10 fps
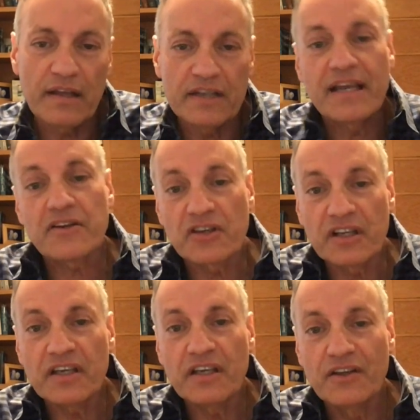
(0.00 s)

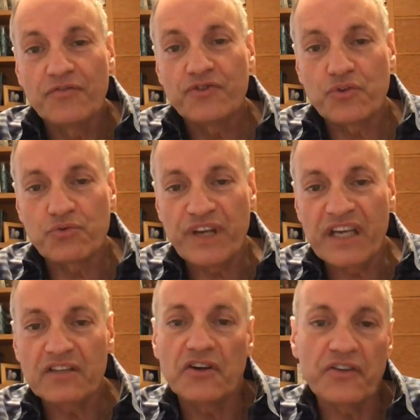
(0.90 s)
essentially to
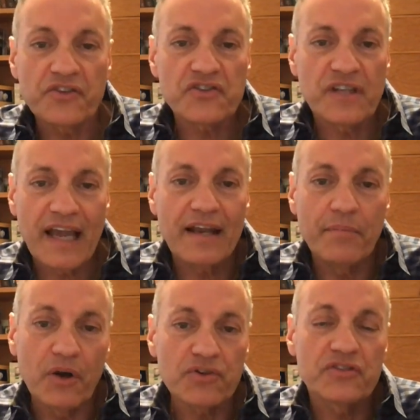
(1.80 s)
read and understand
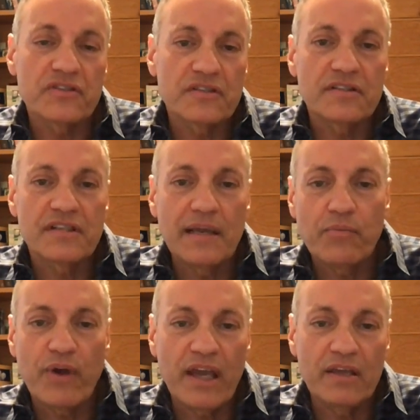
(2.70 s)
emotions the same
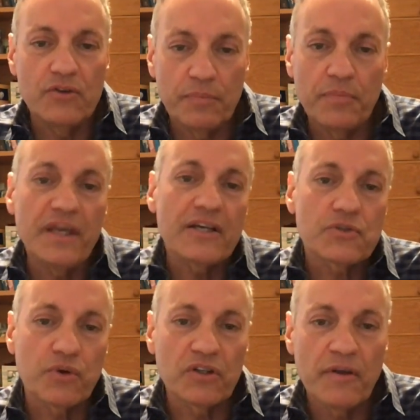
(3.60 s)
way human beings
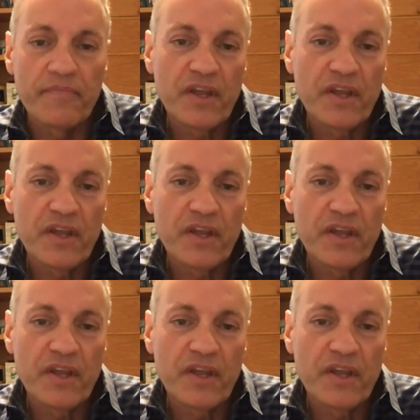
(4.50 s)
would.